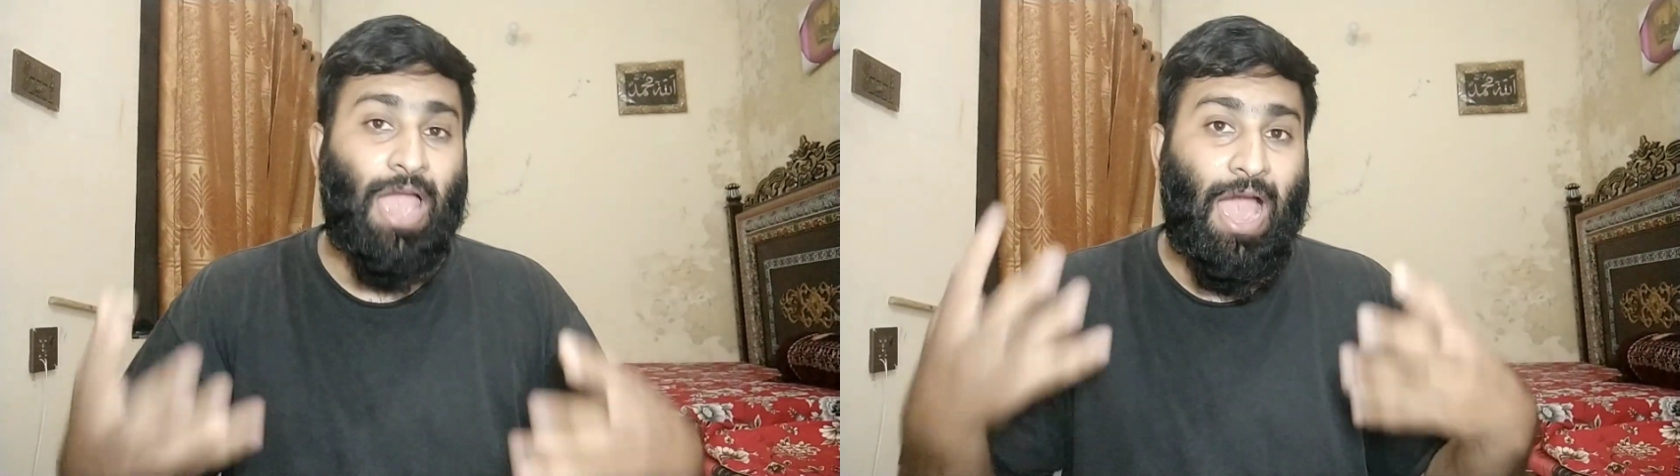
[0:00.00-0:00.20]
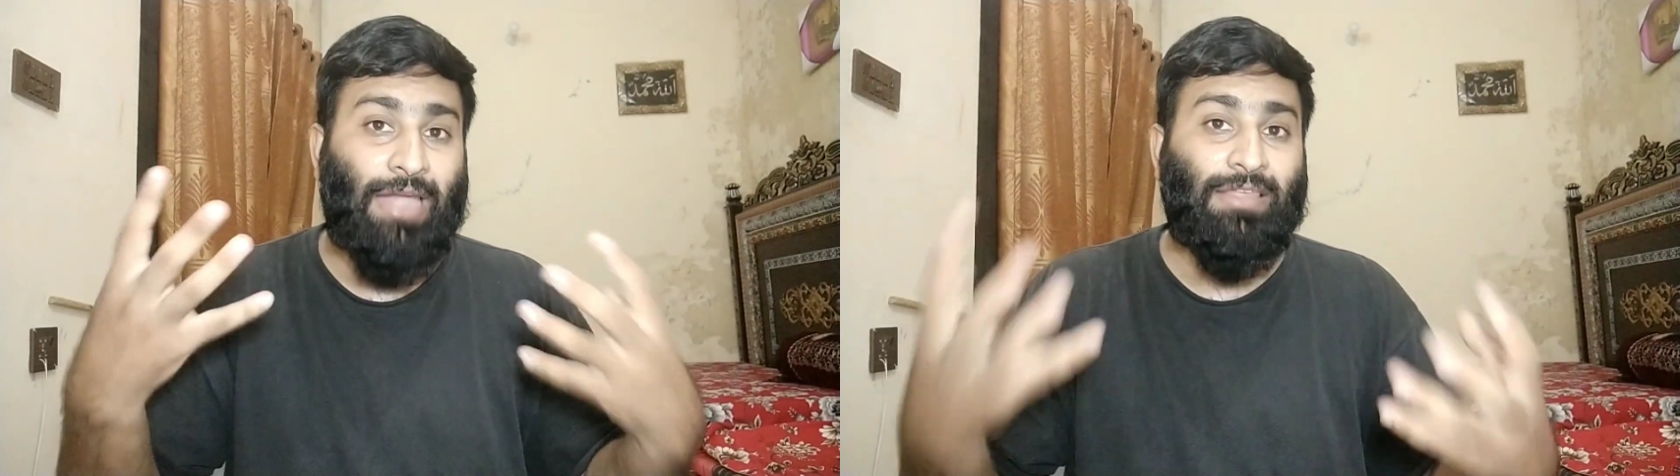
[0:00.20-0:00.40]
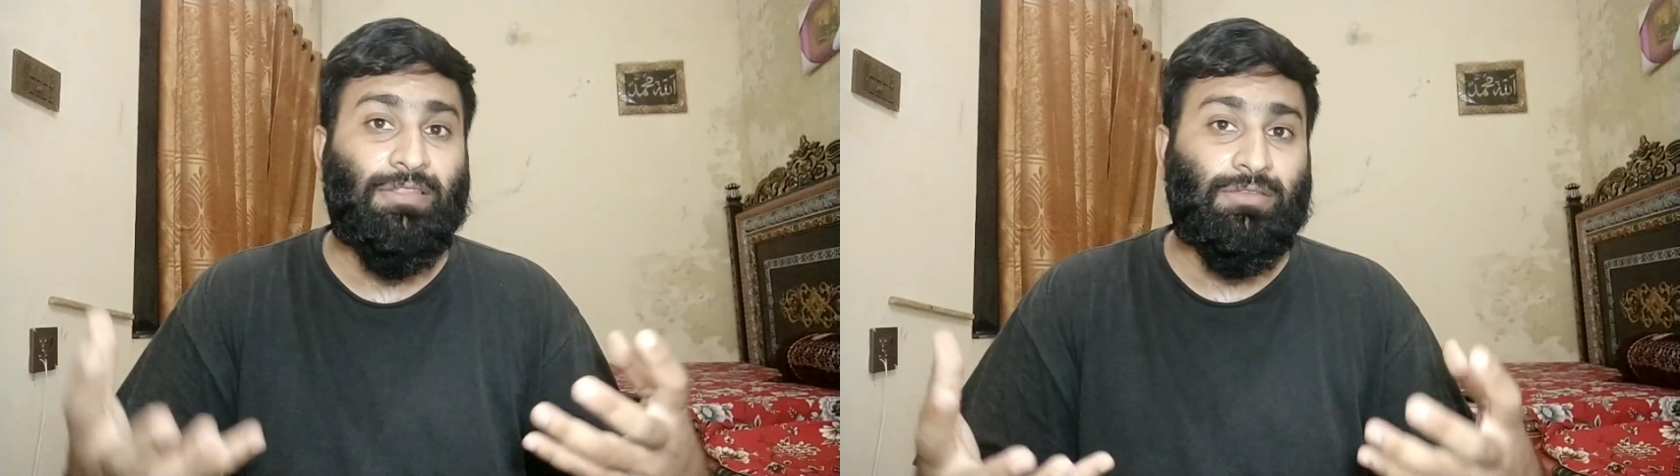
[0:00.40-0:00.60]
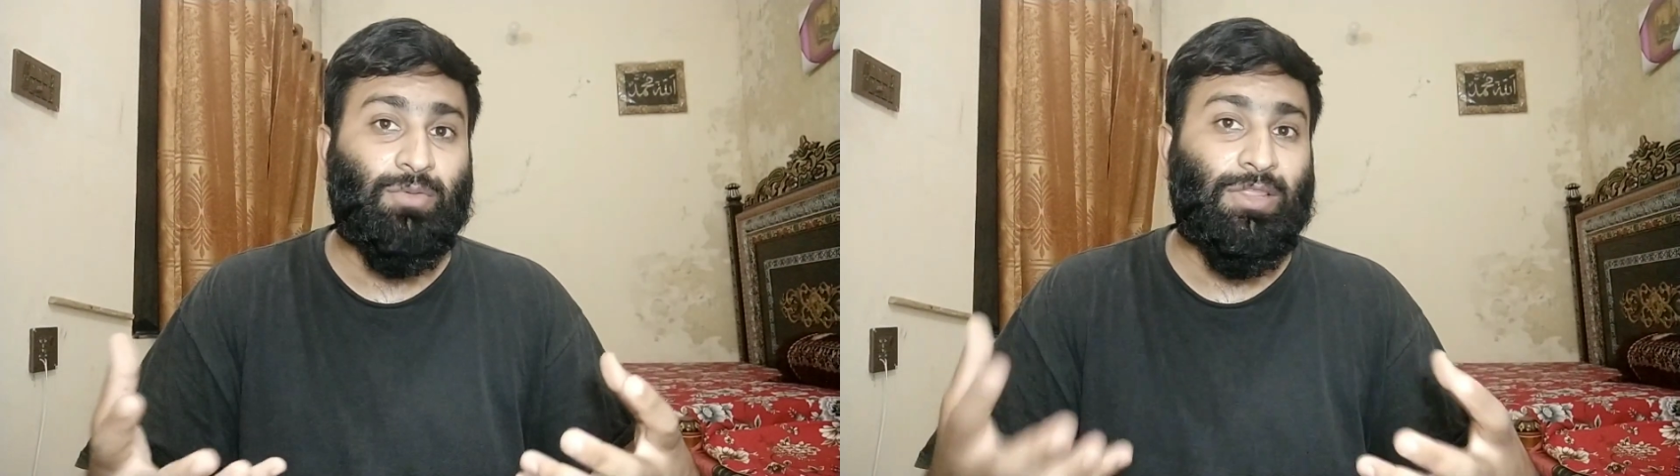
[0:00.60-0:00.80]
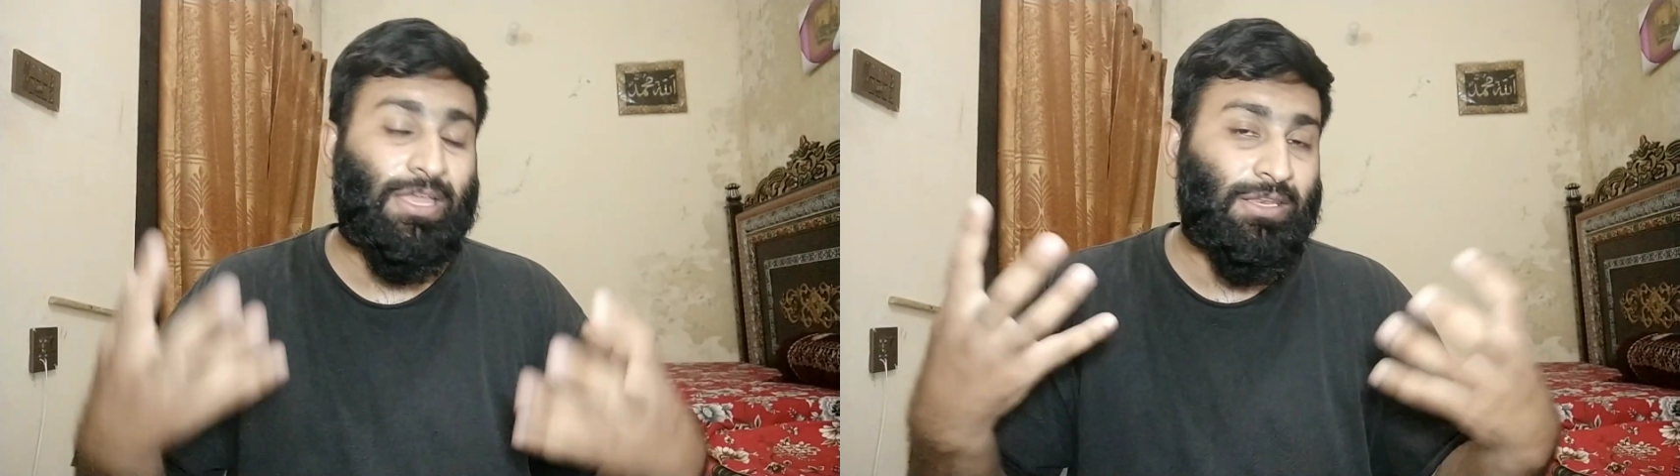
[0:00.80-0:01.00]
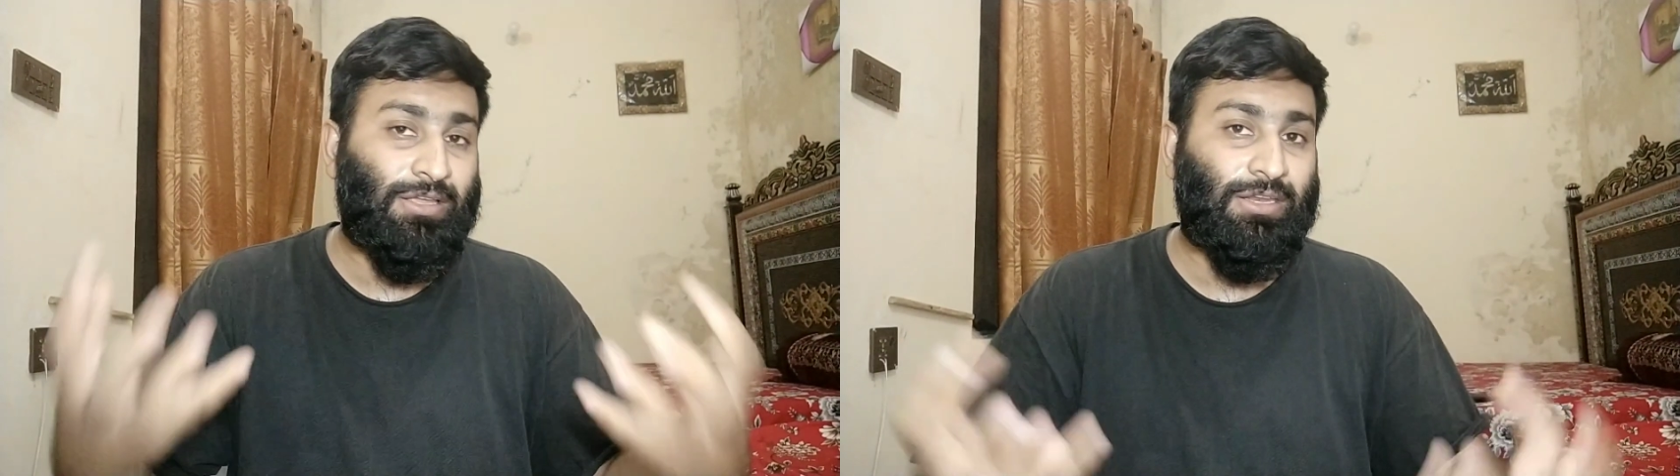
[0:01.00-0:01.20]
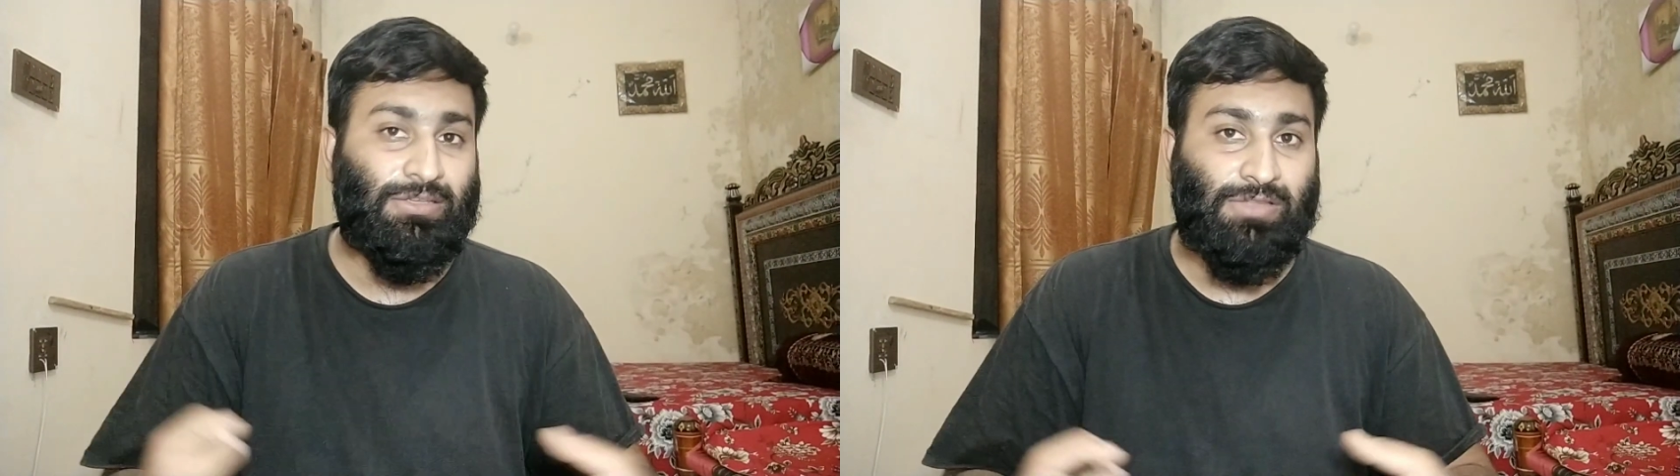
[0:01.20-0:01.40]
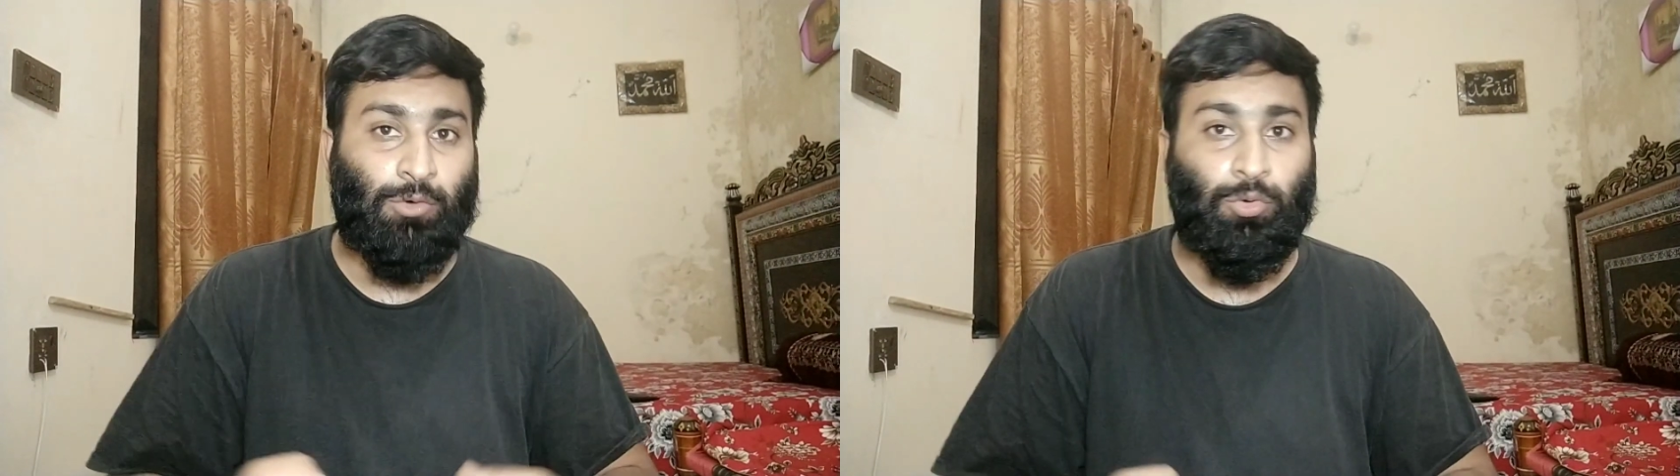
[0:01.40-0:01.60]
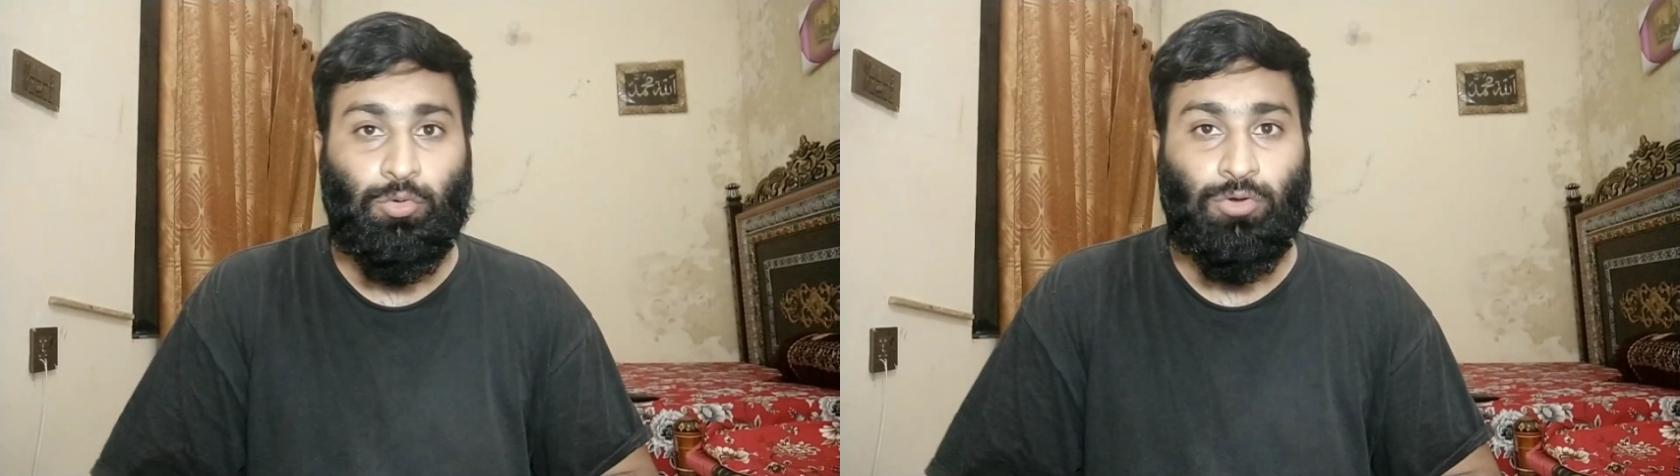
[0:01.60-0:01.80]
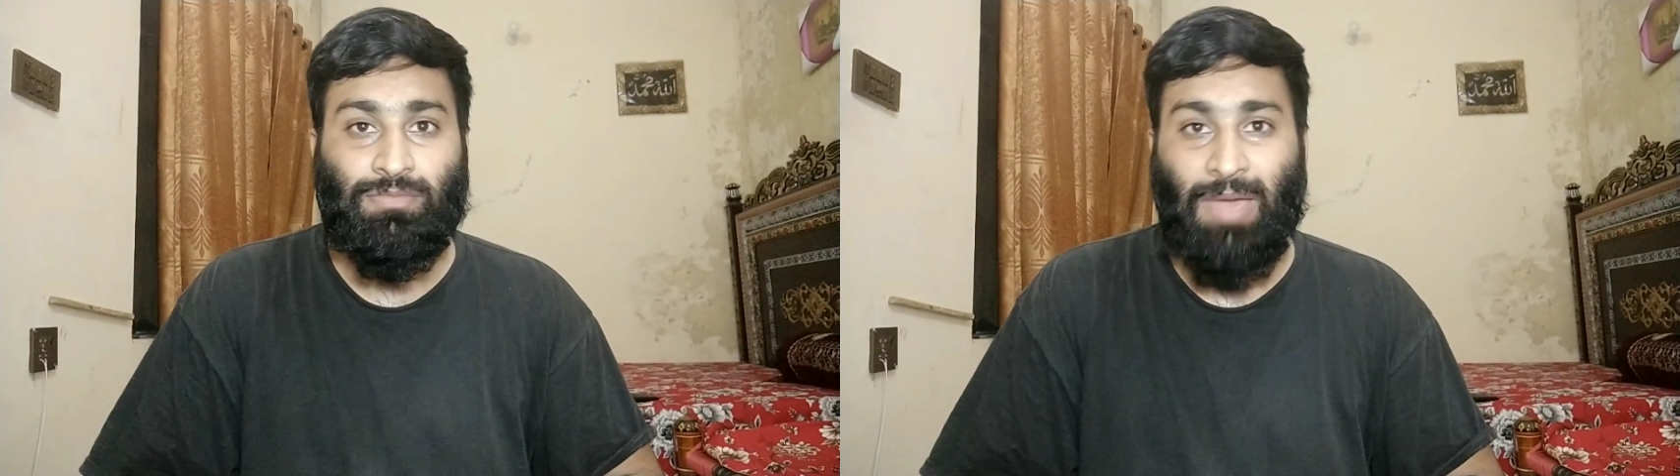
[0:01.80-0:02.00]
and in this way the increase the glucose